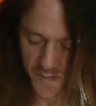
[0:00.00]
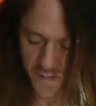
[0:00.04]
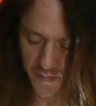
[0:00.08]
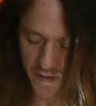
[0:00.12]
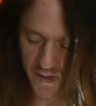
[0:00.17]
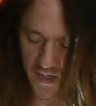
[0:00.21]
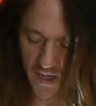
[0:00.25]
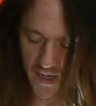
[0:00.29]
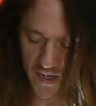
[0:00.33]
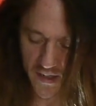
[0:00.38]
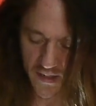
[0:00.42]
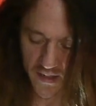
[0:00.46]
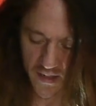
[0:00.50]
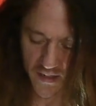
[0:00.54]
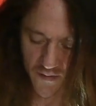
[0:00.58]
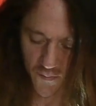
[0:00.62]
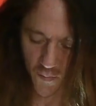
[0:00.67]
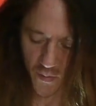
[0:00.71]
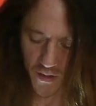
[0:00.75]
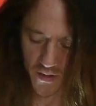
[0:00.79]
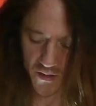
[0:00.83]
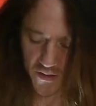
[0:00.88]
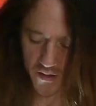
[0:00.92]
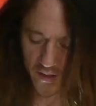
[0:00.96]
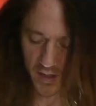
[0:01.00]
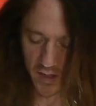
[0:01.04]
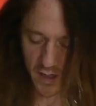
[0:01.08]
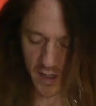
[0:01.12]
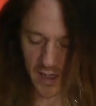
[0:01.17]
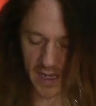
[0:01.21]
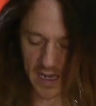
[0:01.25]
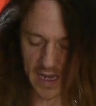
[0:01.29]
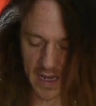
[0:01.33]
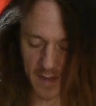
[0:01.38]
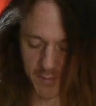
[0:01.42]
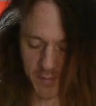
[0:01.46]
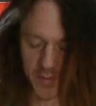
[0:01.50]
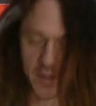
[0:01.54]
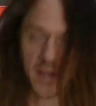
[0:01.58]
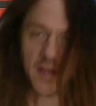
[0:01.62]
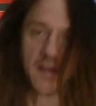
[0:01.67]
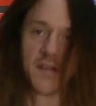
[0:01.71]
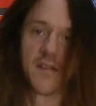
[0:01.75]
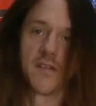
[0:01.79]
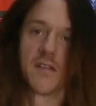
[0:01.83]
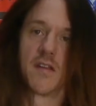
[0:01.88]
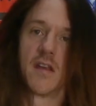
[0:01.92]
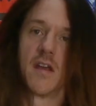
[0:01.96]
pot is where the cap
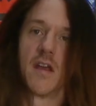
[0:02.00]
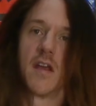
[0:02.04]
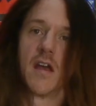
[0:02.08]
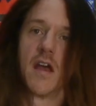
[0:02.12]
is.